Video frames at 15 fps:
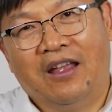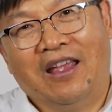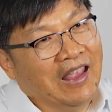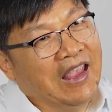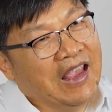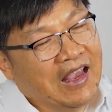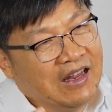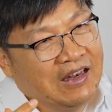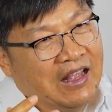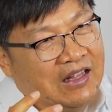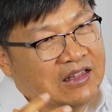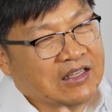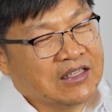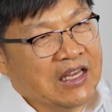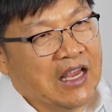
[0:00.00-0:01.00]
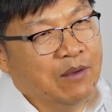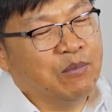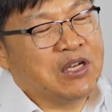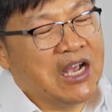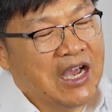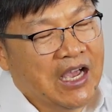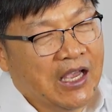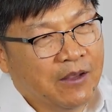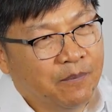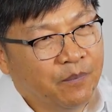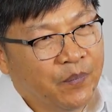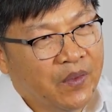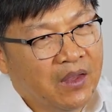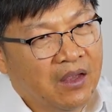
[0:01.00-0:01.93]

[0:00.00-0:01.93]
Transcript: And at the same time,